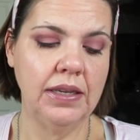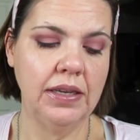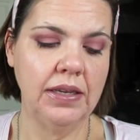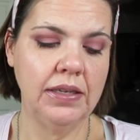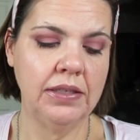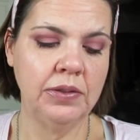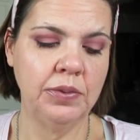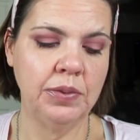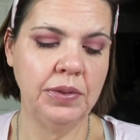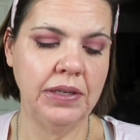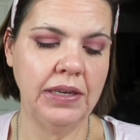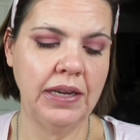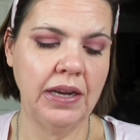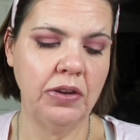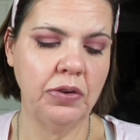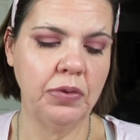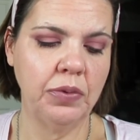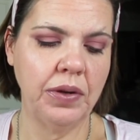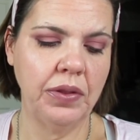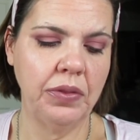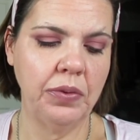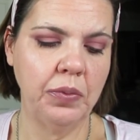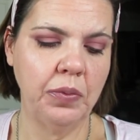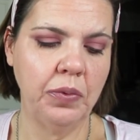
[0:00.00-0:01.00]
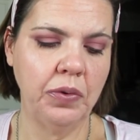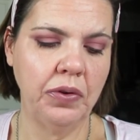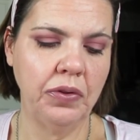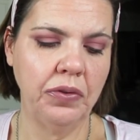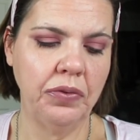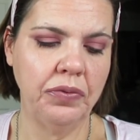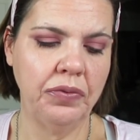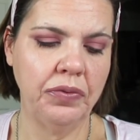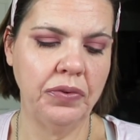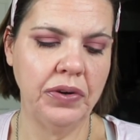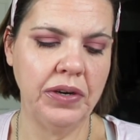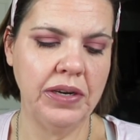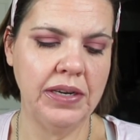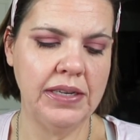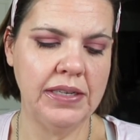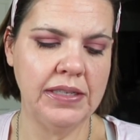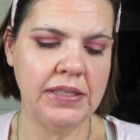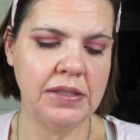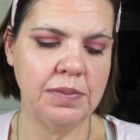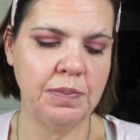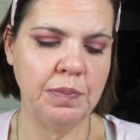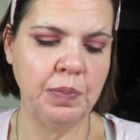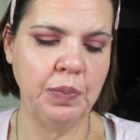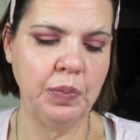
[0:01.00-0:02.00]
is renowned around the world for
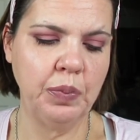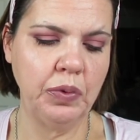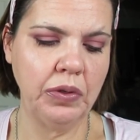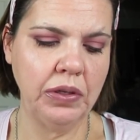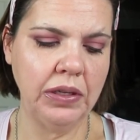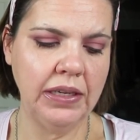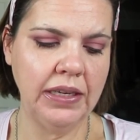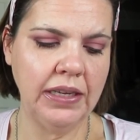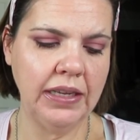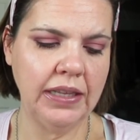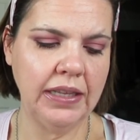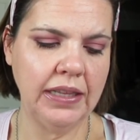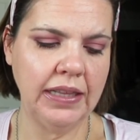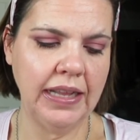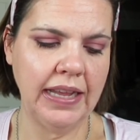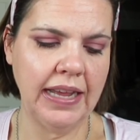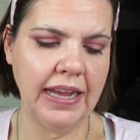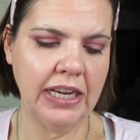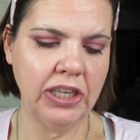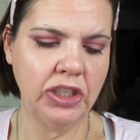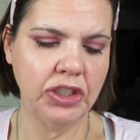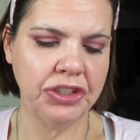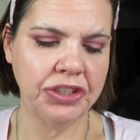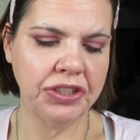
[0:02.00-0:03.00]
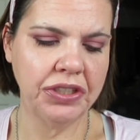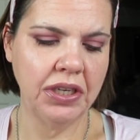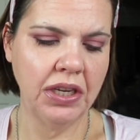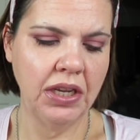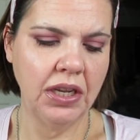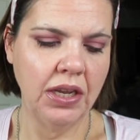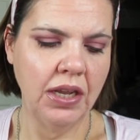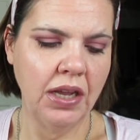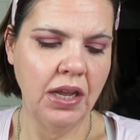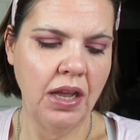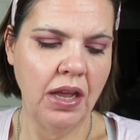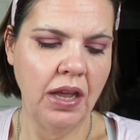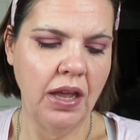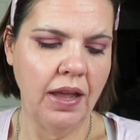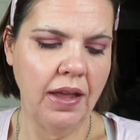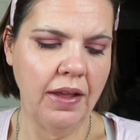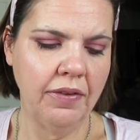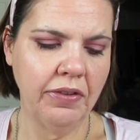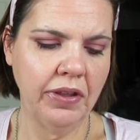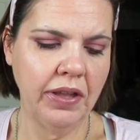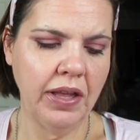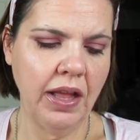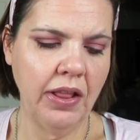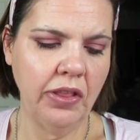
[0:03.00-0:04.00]
his brilliant clash
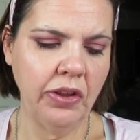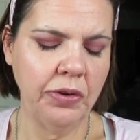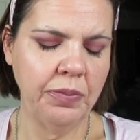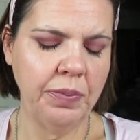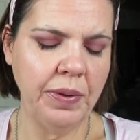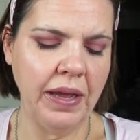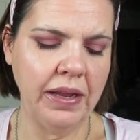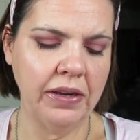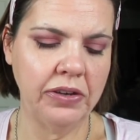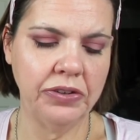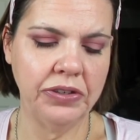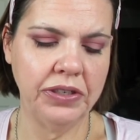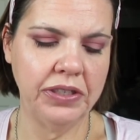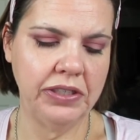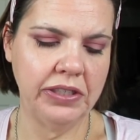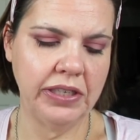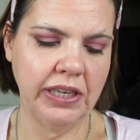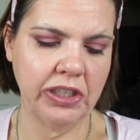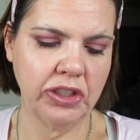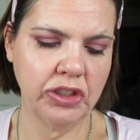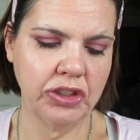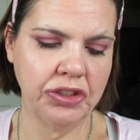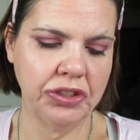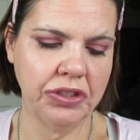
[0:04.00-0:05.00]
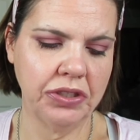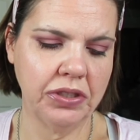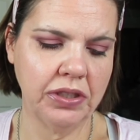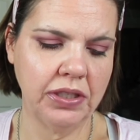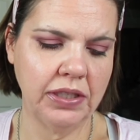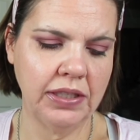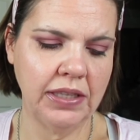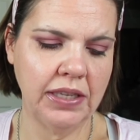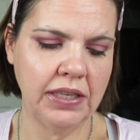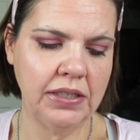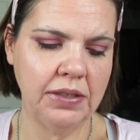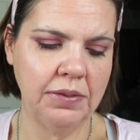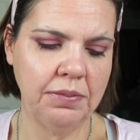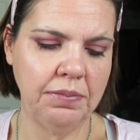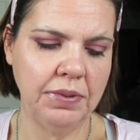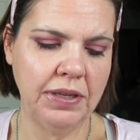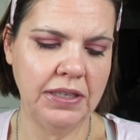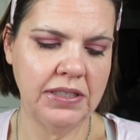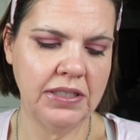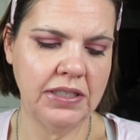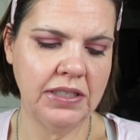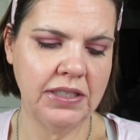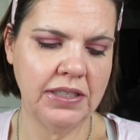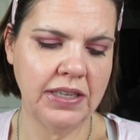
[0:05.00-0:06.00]
of color, pattern, and texture. The
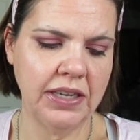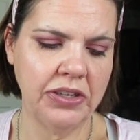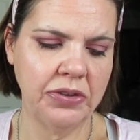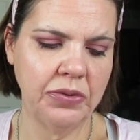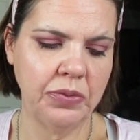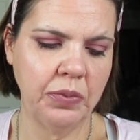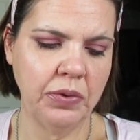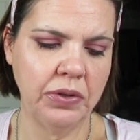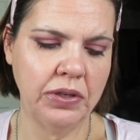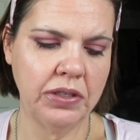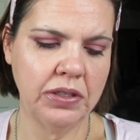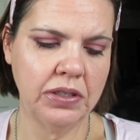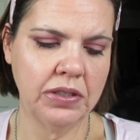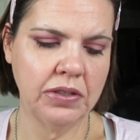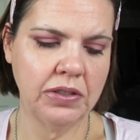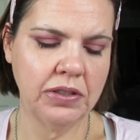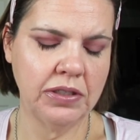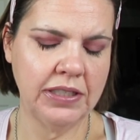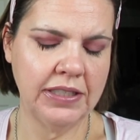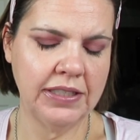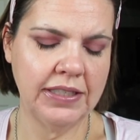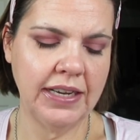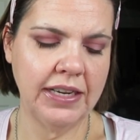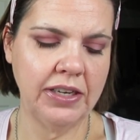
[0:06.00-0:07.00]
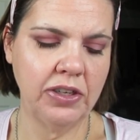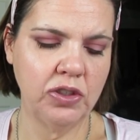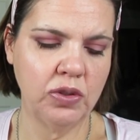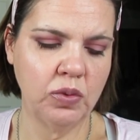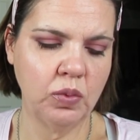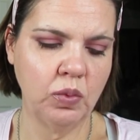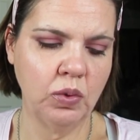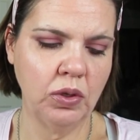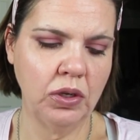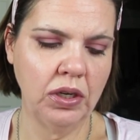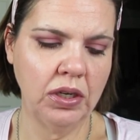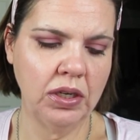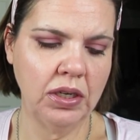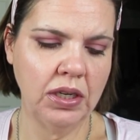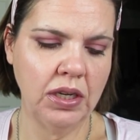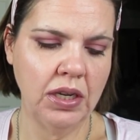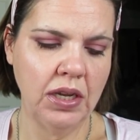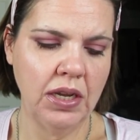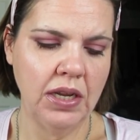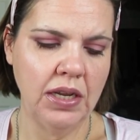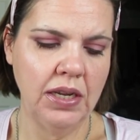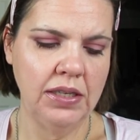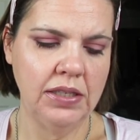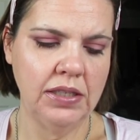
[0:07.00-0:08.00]
London-based designer work, designer's work
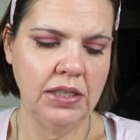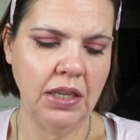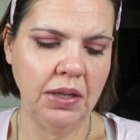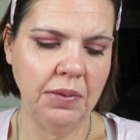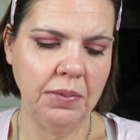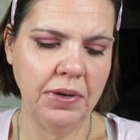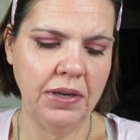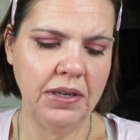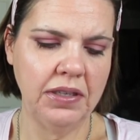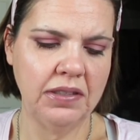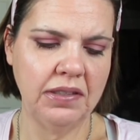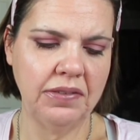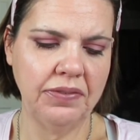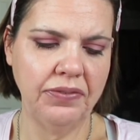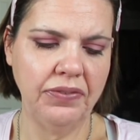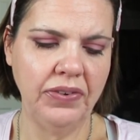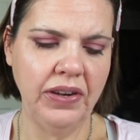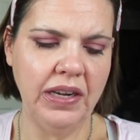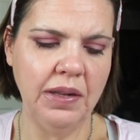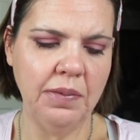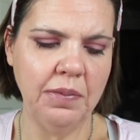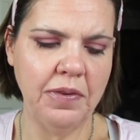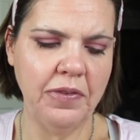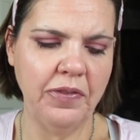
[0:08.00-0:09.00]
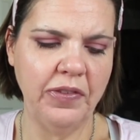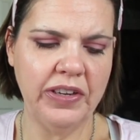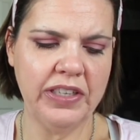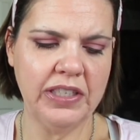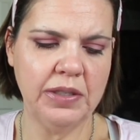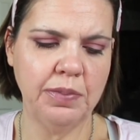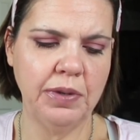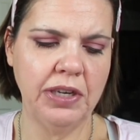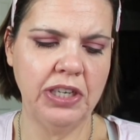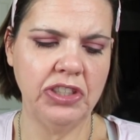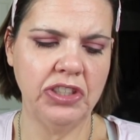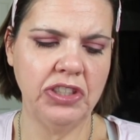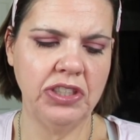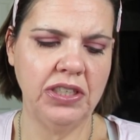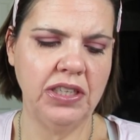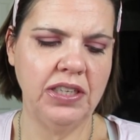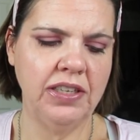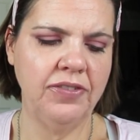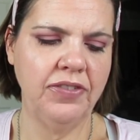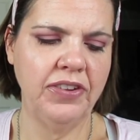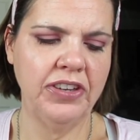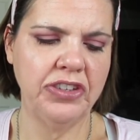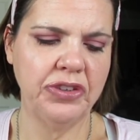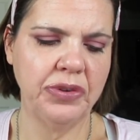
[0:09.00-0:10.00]
celebrates freedom of expression,
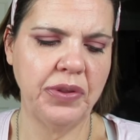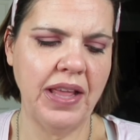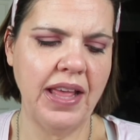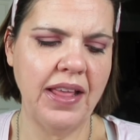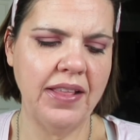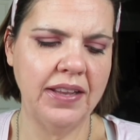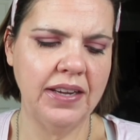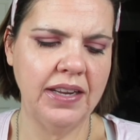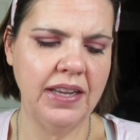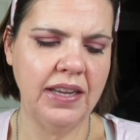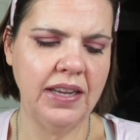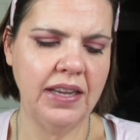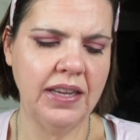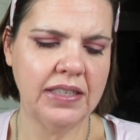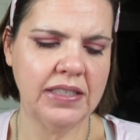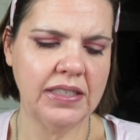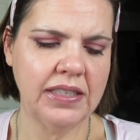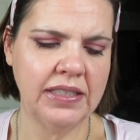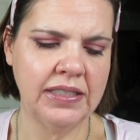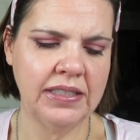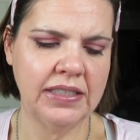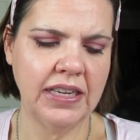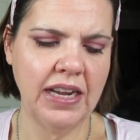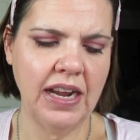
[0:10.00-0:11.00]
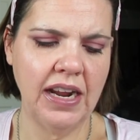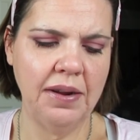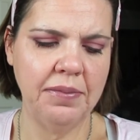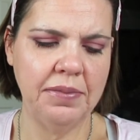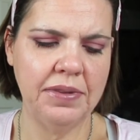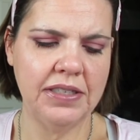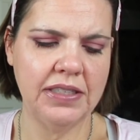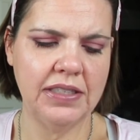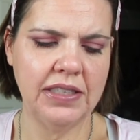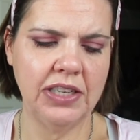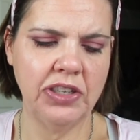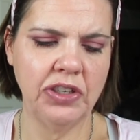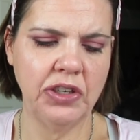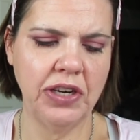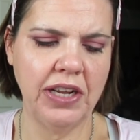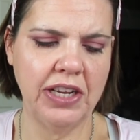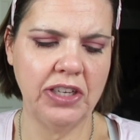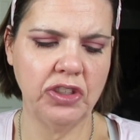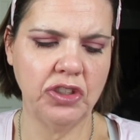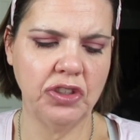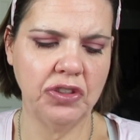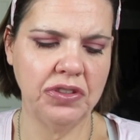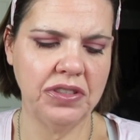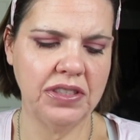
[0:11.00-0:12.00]
individuality, and timeless
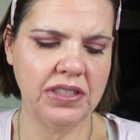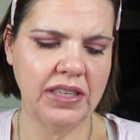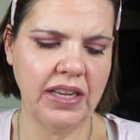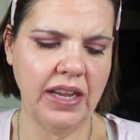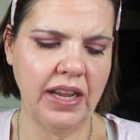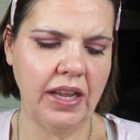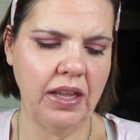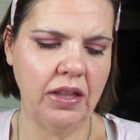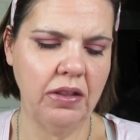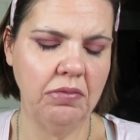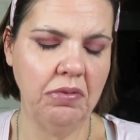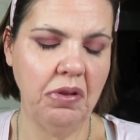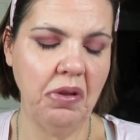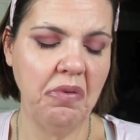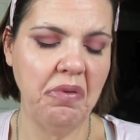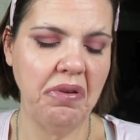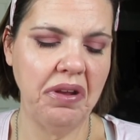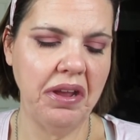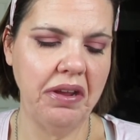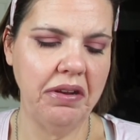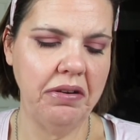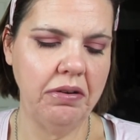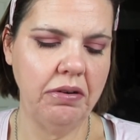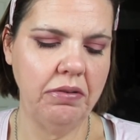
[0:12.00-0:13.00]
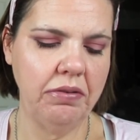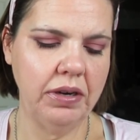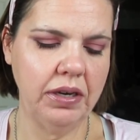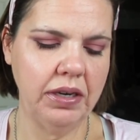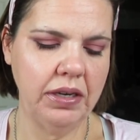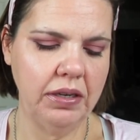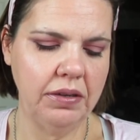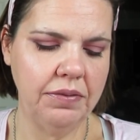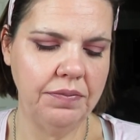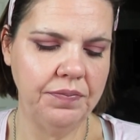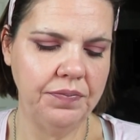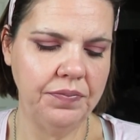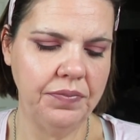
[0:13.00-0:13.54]
international style. Okay, all right.